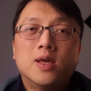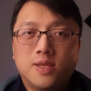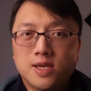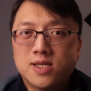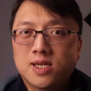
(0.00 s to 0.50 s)

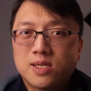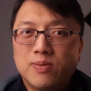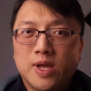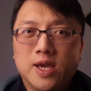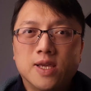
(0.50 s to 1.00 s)
This
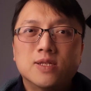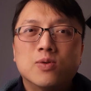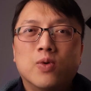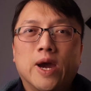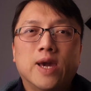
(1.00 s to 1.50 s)
explains
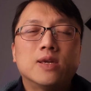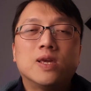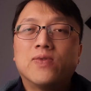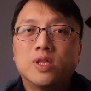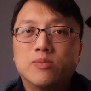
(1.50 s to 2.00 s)
why,
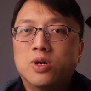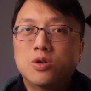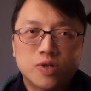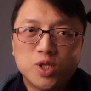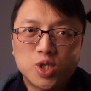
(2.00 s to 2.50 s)
even among
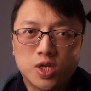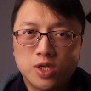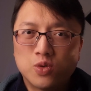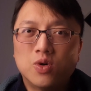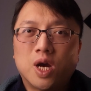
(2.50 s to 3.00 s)
Christians
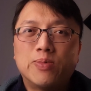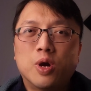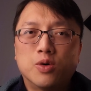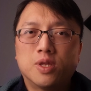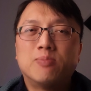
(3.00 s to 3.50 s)
who
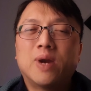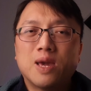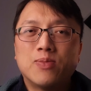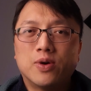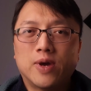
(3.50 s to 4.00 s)
uphold the
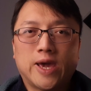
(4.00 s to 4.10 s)
Bible